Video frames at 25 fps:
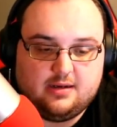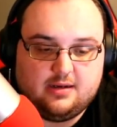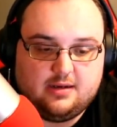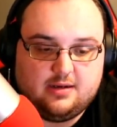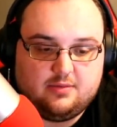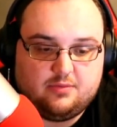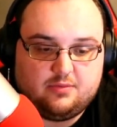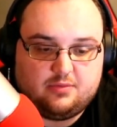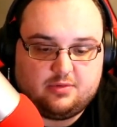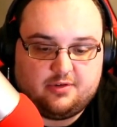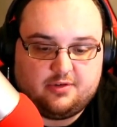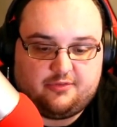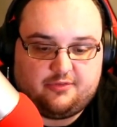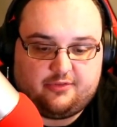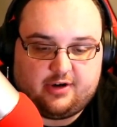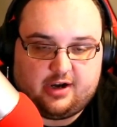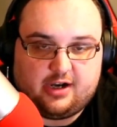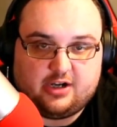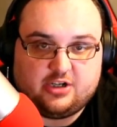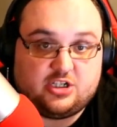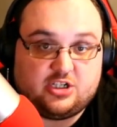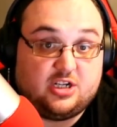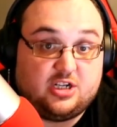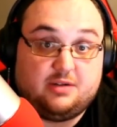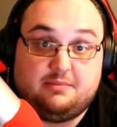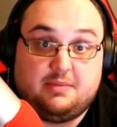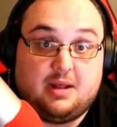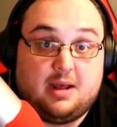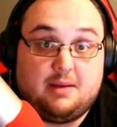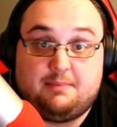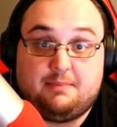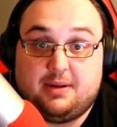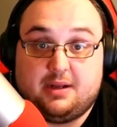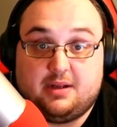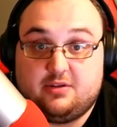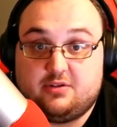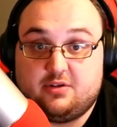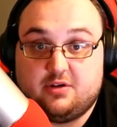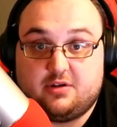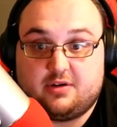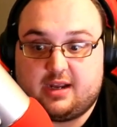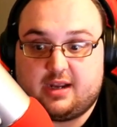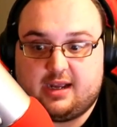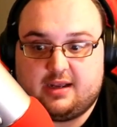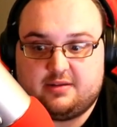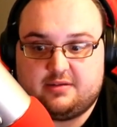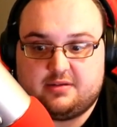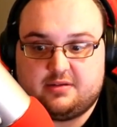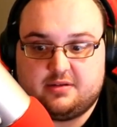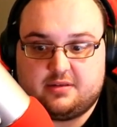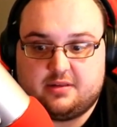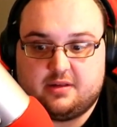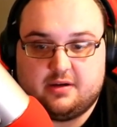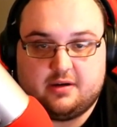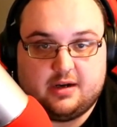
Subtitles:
refresh, and I'm not being sarcastic there.